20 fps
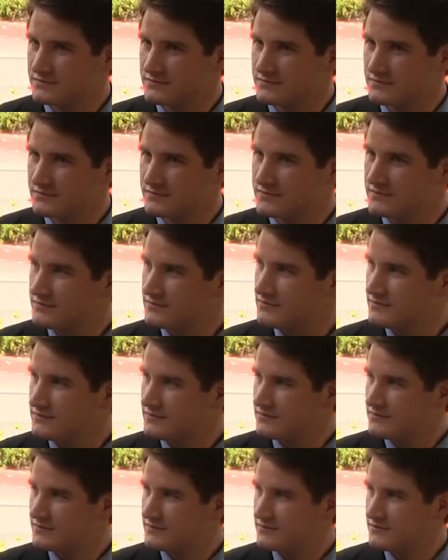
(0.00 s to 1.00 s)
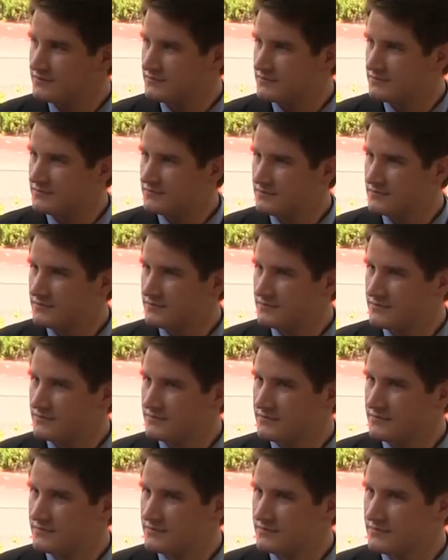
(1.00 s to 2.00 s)

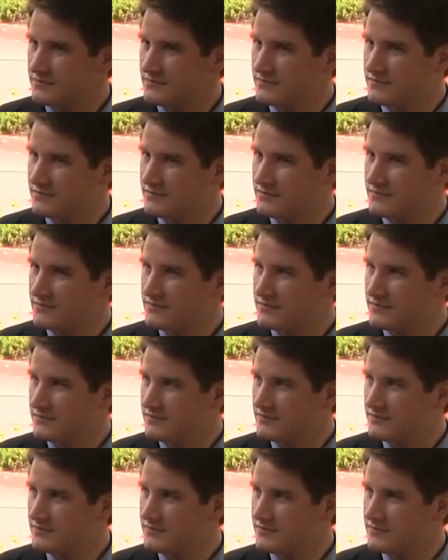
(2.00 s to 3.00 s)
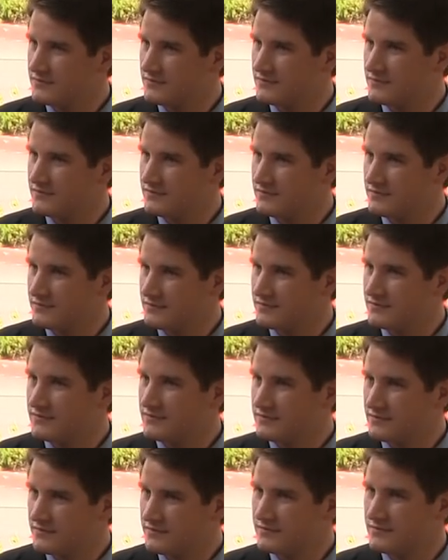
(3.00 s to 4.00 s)

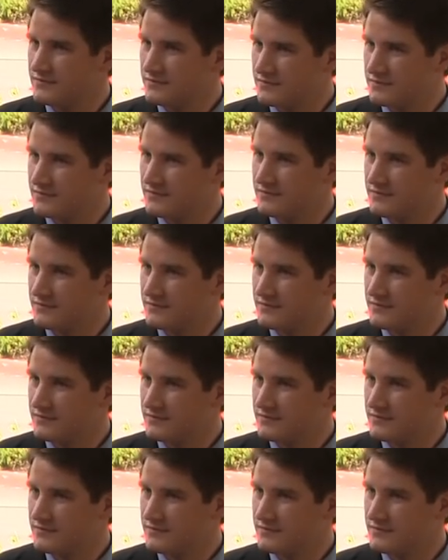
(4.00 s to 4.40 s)
(not speaking)